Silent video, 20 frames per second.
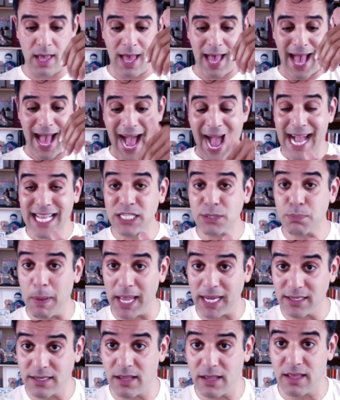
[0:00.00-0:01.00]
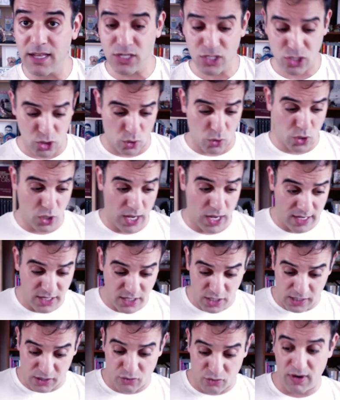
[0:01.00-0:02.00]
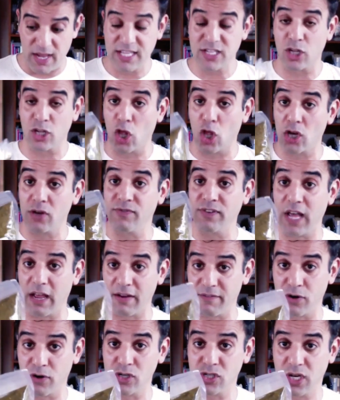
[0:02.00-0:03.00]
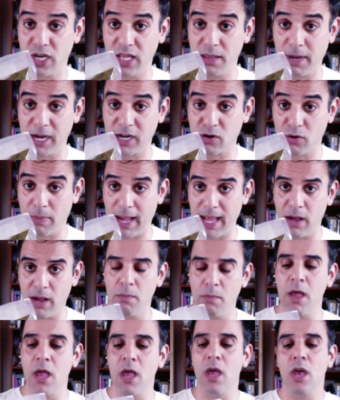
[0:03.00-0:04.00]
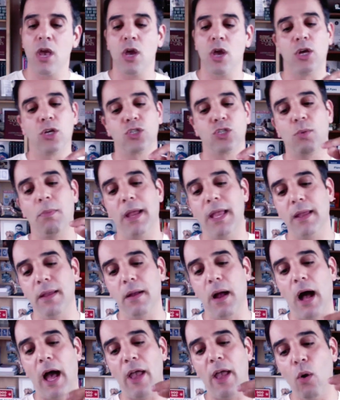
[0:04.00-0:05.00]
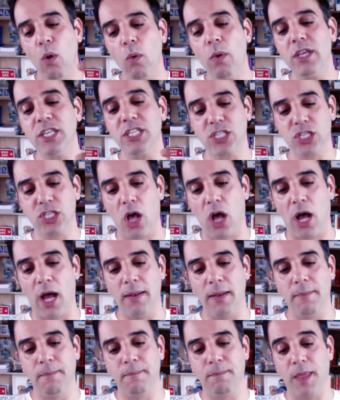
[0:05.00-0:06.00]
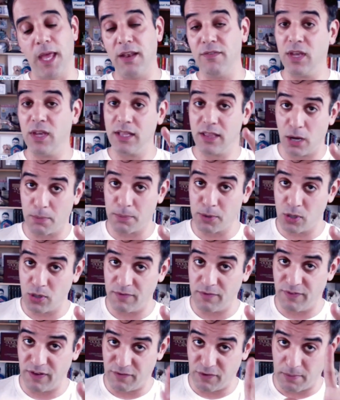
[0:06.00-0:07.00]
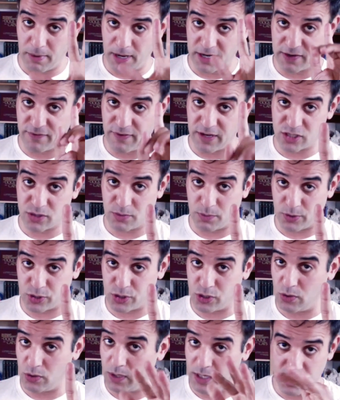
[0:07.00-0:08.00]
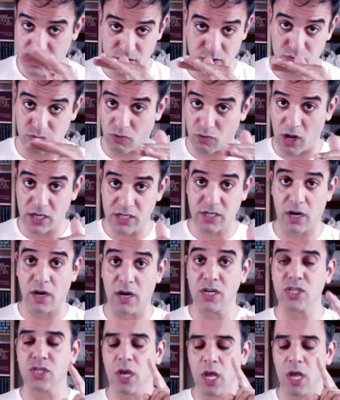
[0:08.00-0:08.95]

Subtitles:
aspect to this. So it creates a lot of diversity in the microbiome. Mm-hmm. So I always thought, and if you get the opportunity to feed fermented vegetables, do it. It's rock starish.